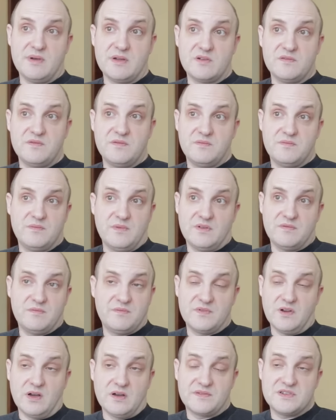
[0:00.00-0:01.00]
amount of,
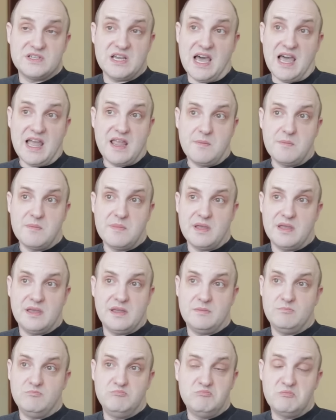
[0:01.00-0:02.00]
of, of time
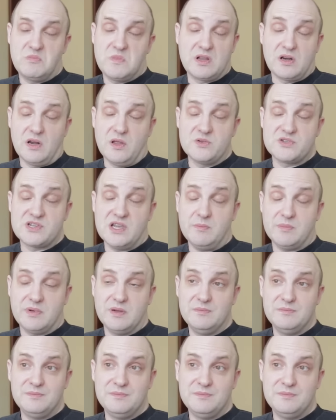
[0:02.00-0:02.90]
and close up.